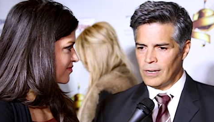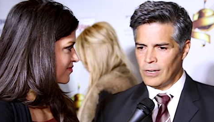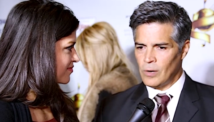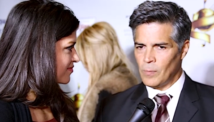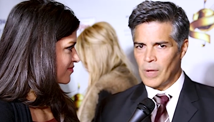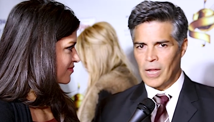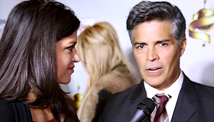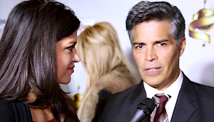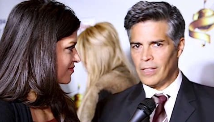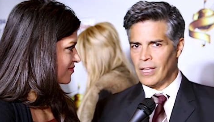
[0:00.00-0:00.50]

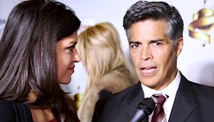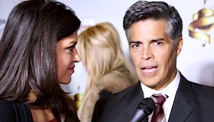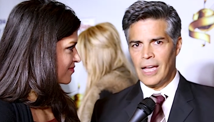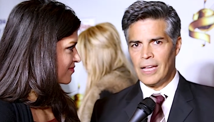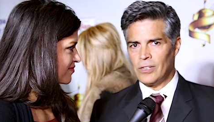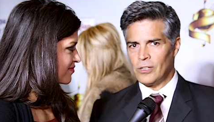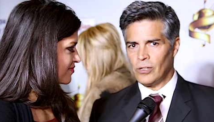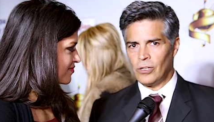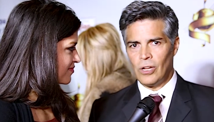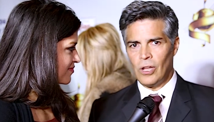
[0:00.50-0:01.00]
Speaker 1: no matter the
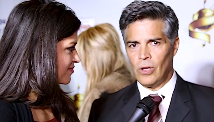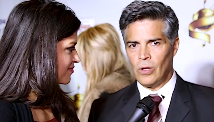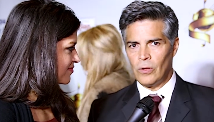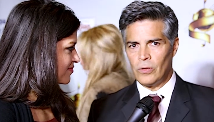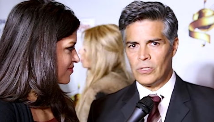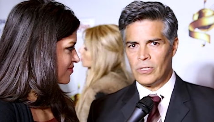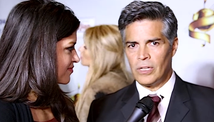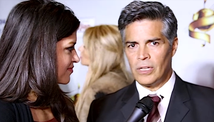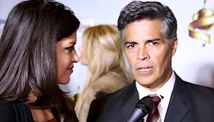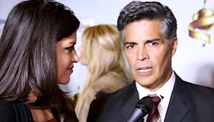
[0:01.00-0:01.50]
highs or
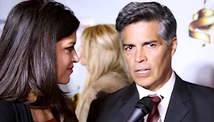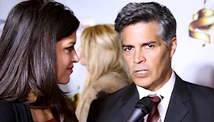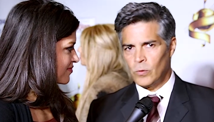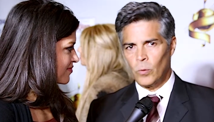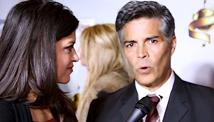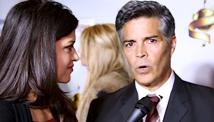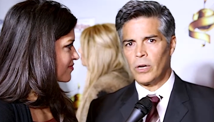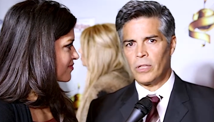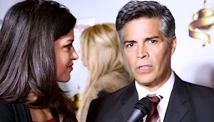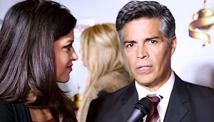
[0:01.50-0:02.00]
lows, it's
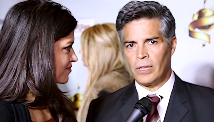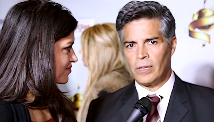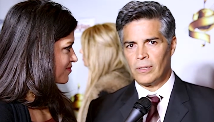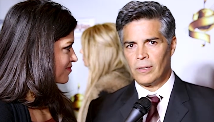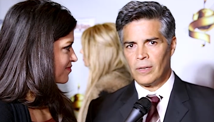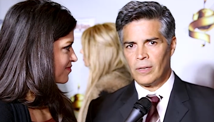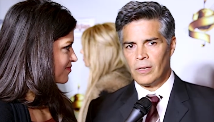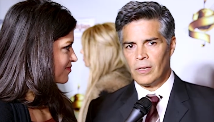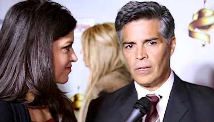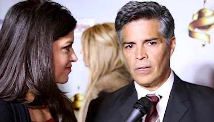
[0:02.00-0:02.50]
worth it.
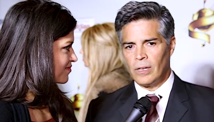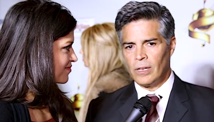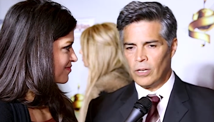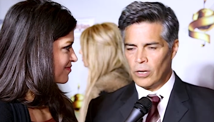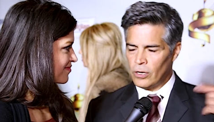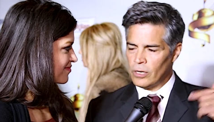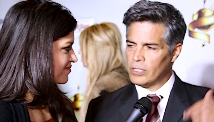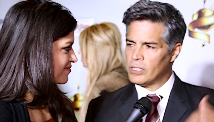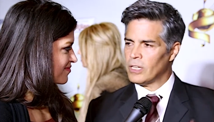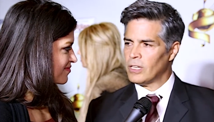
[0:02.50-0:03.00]

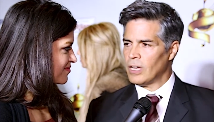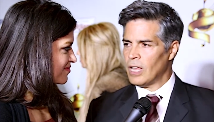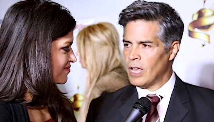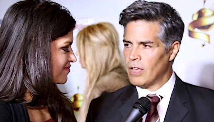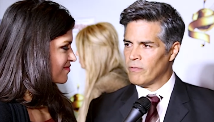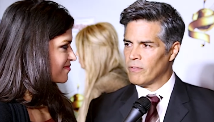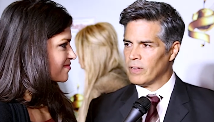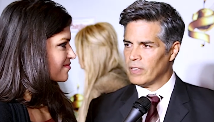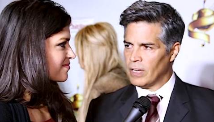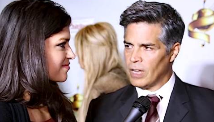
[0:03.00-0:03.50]
Learn to
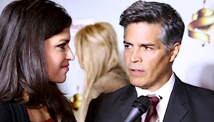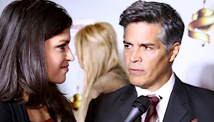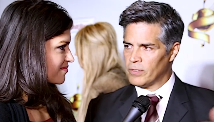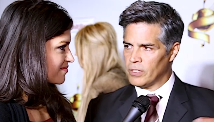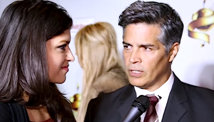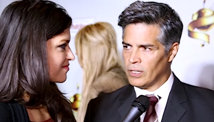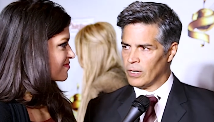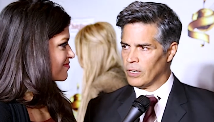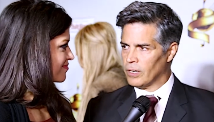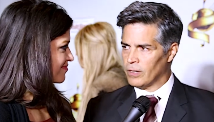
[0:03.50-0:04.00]
love and love
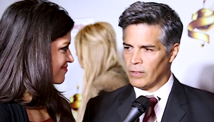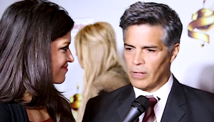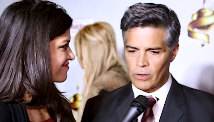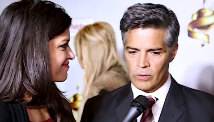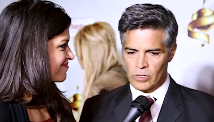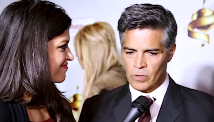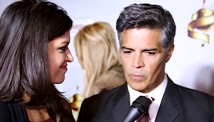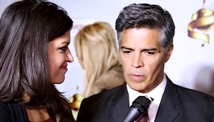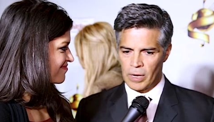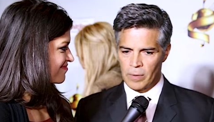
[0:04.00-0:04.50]
to learn.
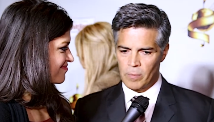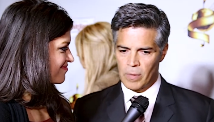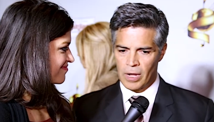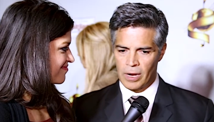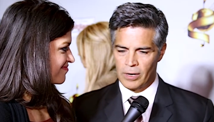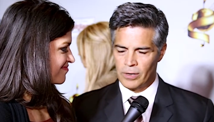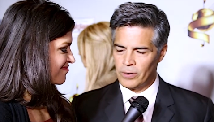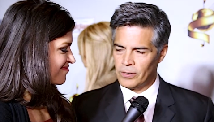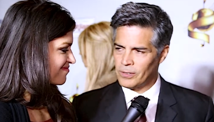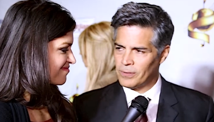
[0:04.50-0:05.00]
Those are my
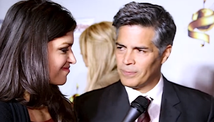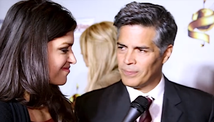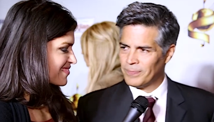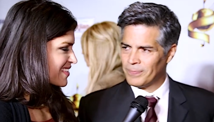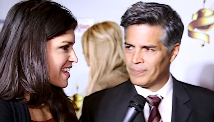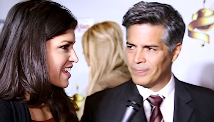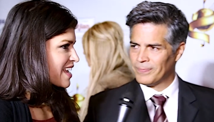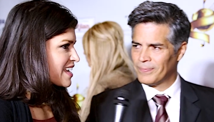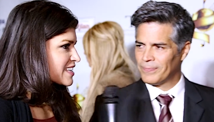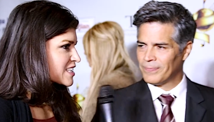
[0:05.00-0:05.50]
mottos.
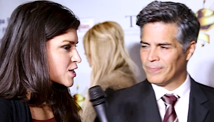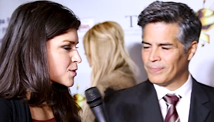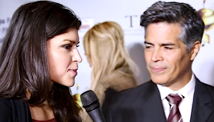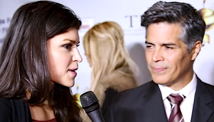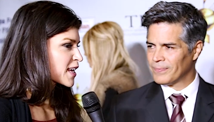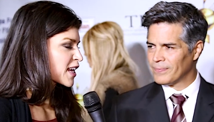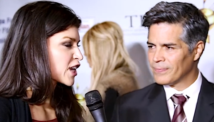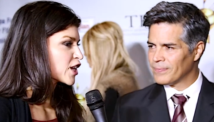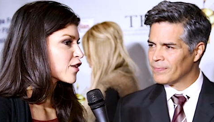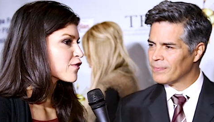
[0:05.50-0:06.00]

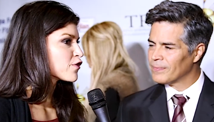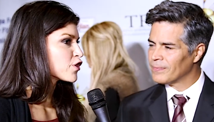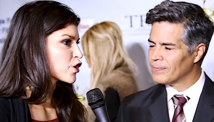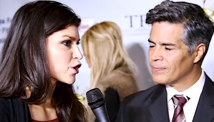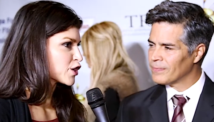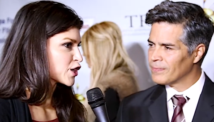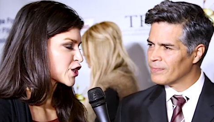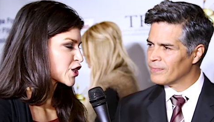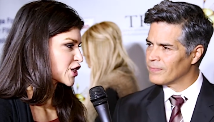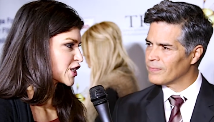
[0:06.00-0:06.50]
Speaker 2: Speaking of
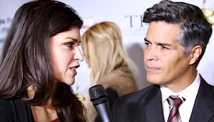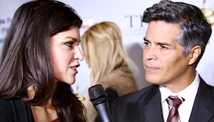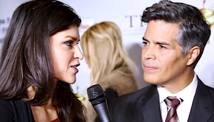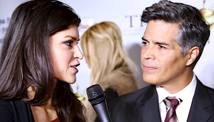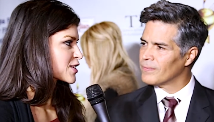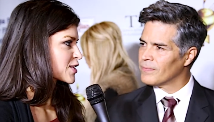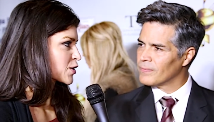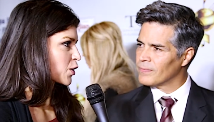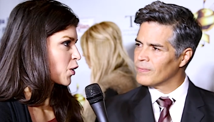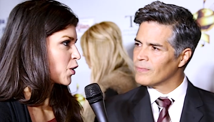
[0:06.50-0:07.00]
nourishing
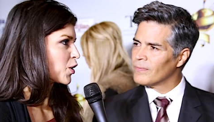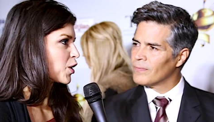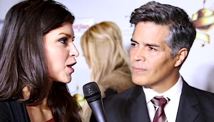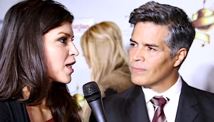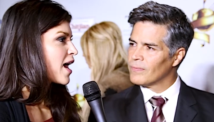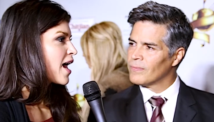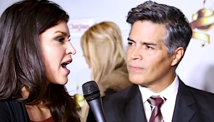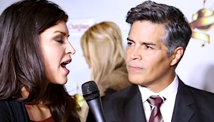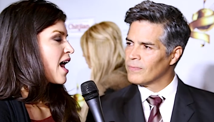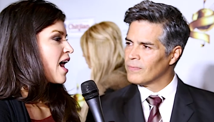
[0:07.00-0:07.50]
the
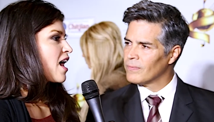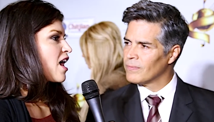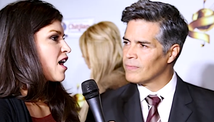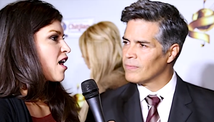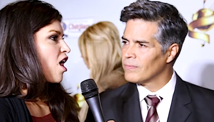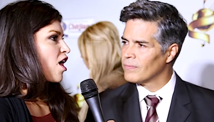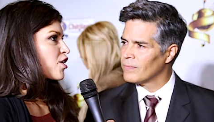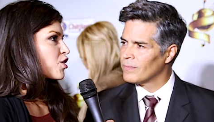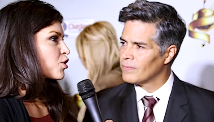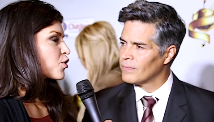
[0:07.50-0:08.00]
soul,
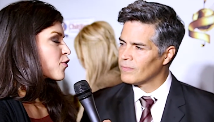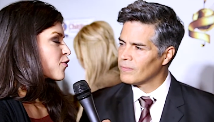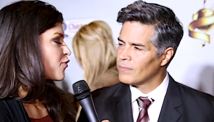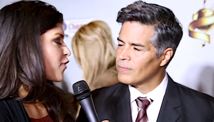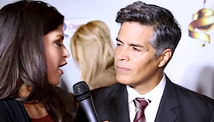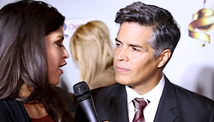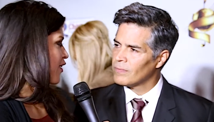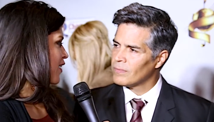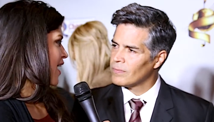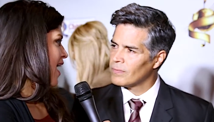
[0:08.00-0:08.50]
you're
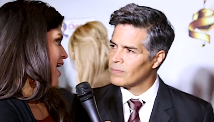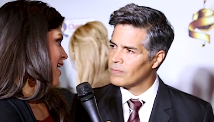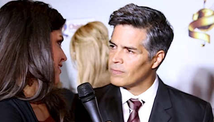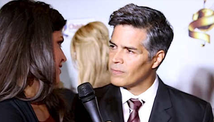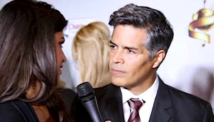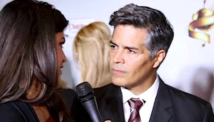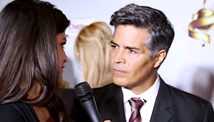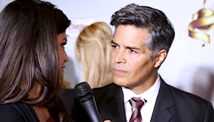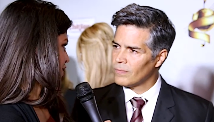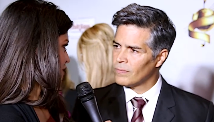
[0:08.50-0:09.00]
very
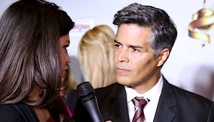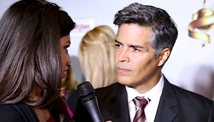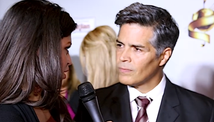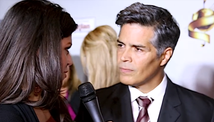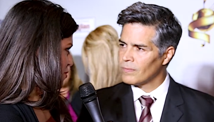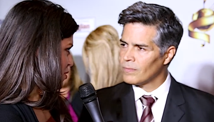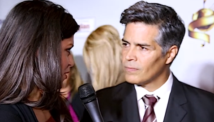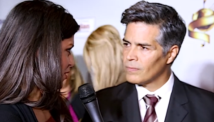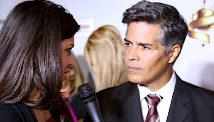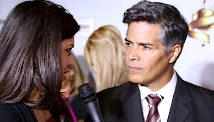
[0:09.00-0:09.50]
active in the
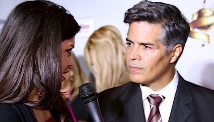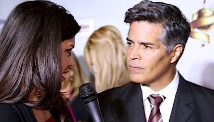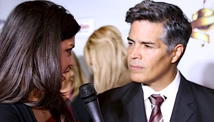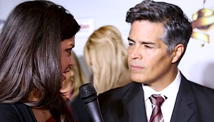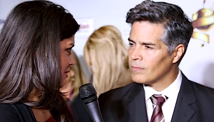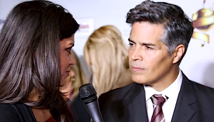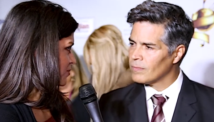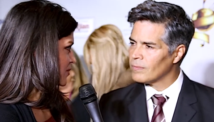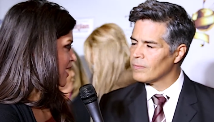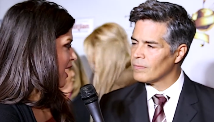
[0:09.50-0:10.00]

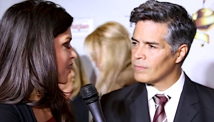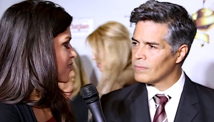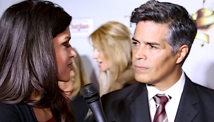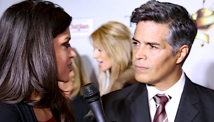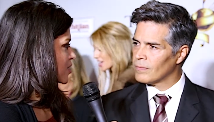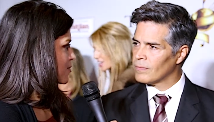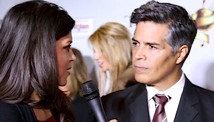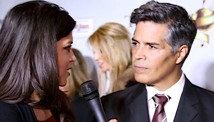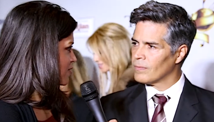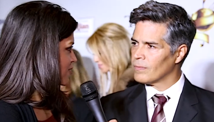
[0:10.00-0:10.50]
community. Tell
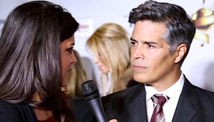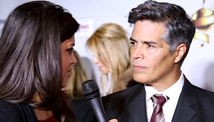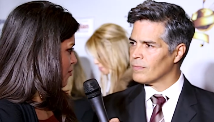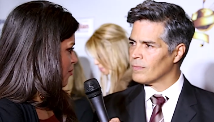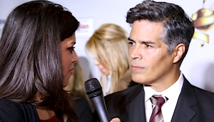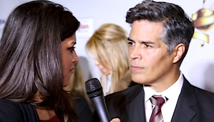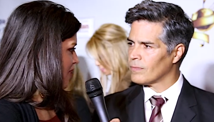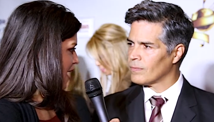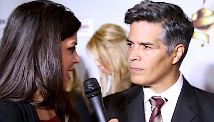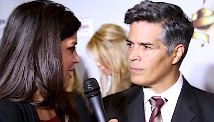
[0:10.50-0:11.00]
us about
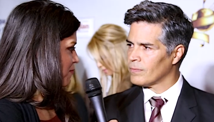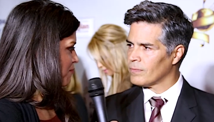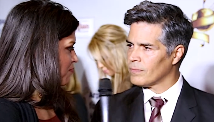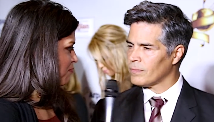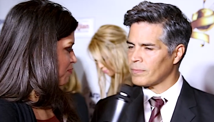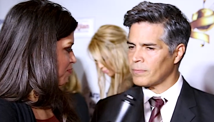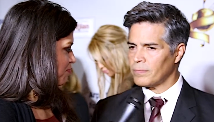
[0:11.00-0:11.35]
some of that.